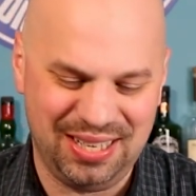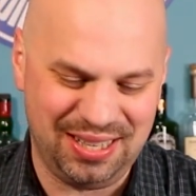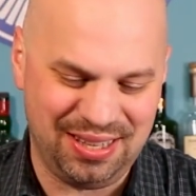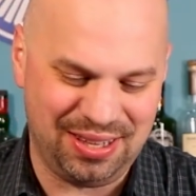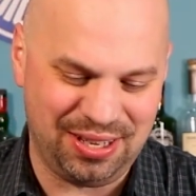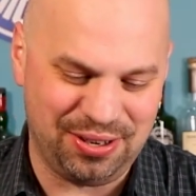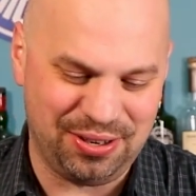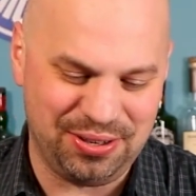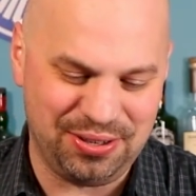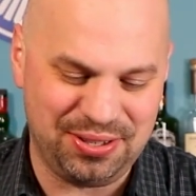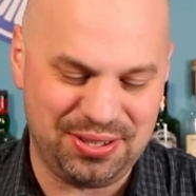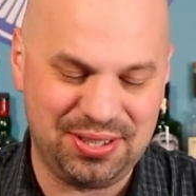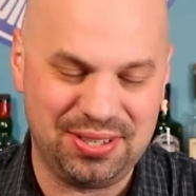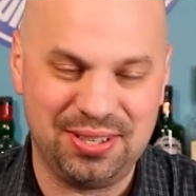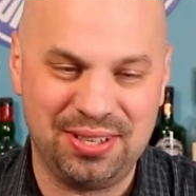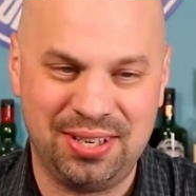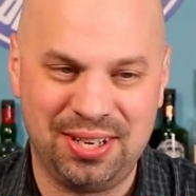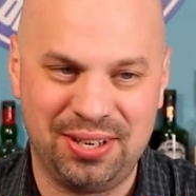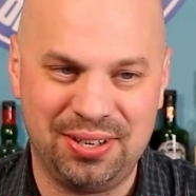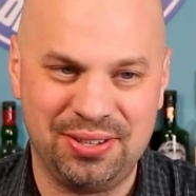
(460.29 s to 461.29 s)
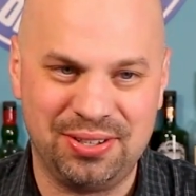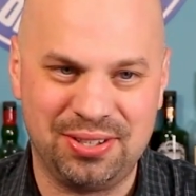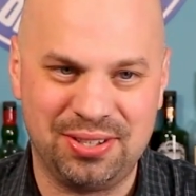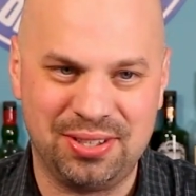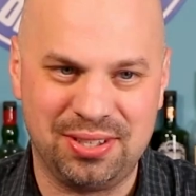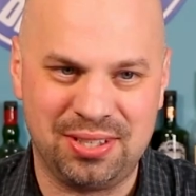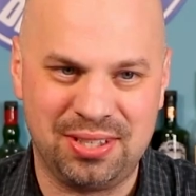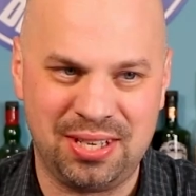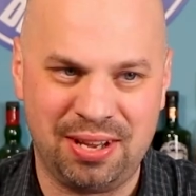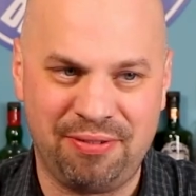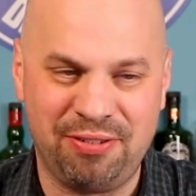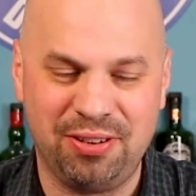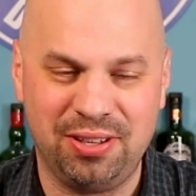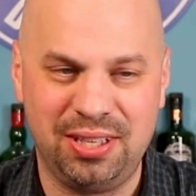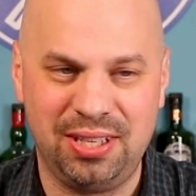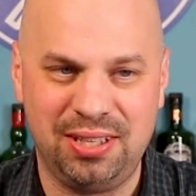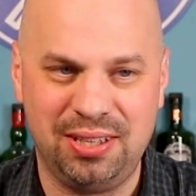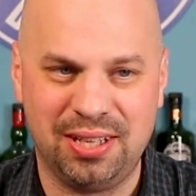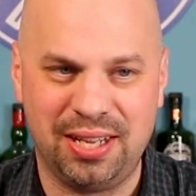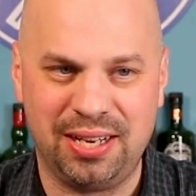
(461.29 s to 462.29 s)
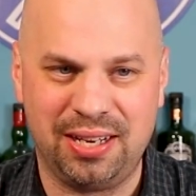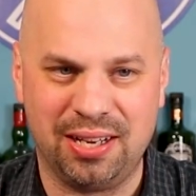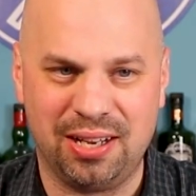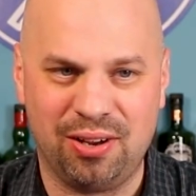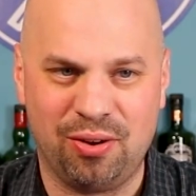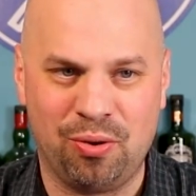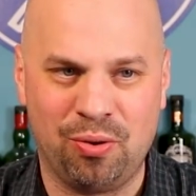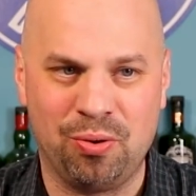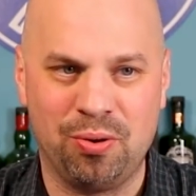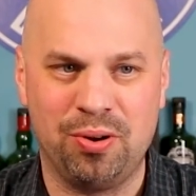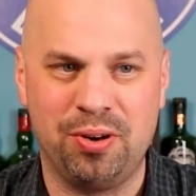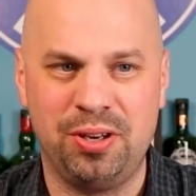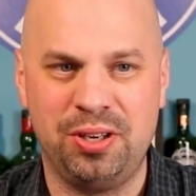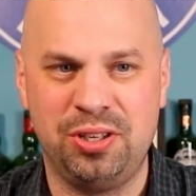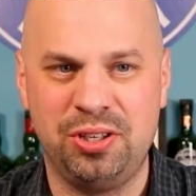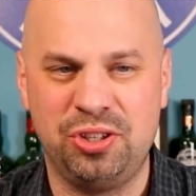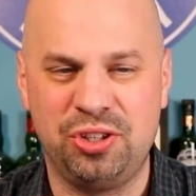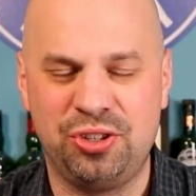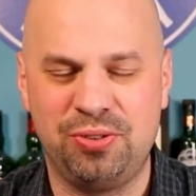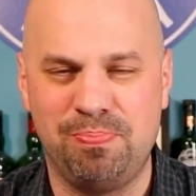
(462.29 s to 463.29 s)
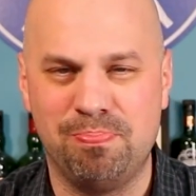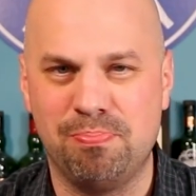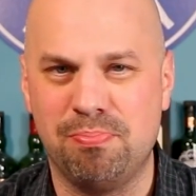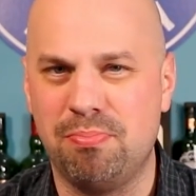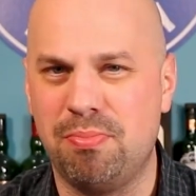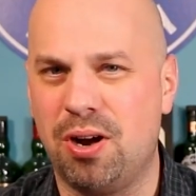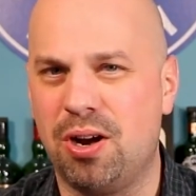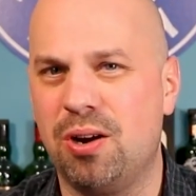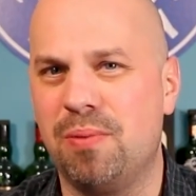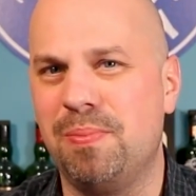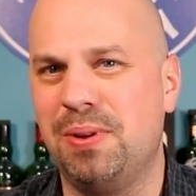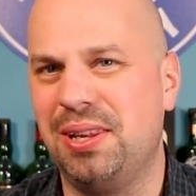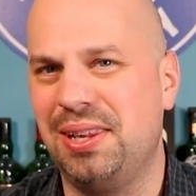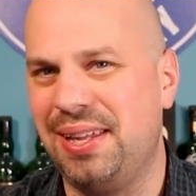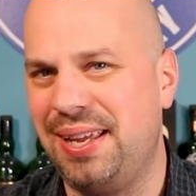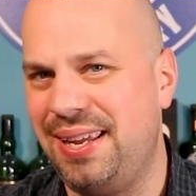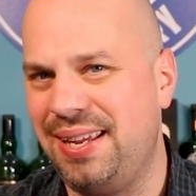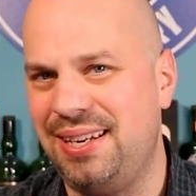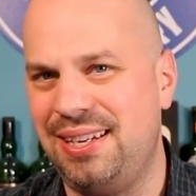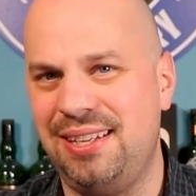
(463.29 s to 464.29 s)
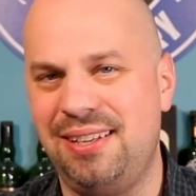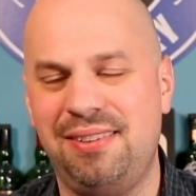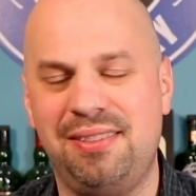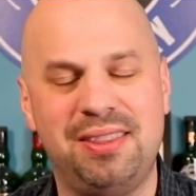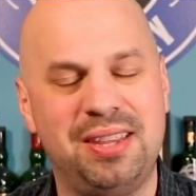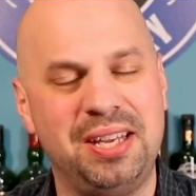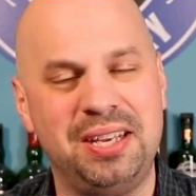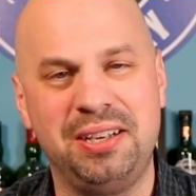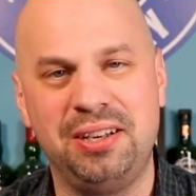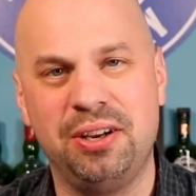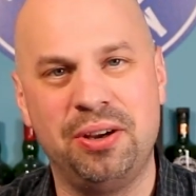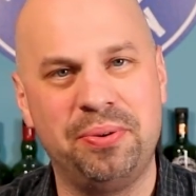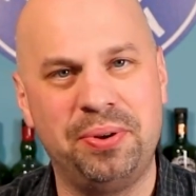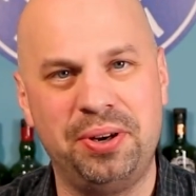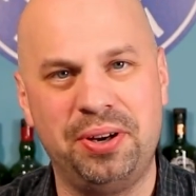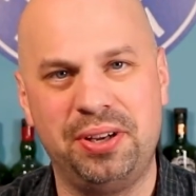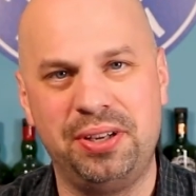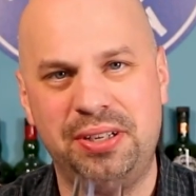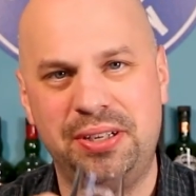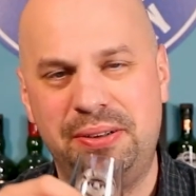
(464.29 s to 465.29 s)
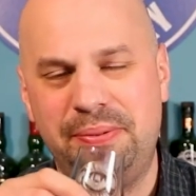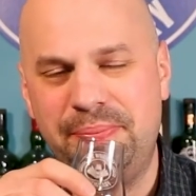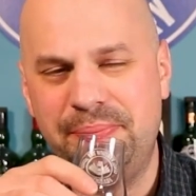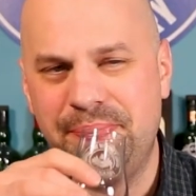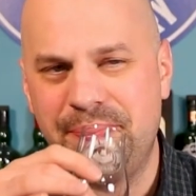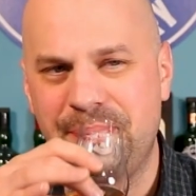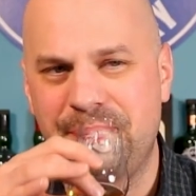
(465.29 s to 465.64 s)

There's, there's definitely like an orange marmalade-y thing going on.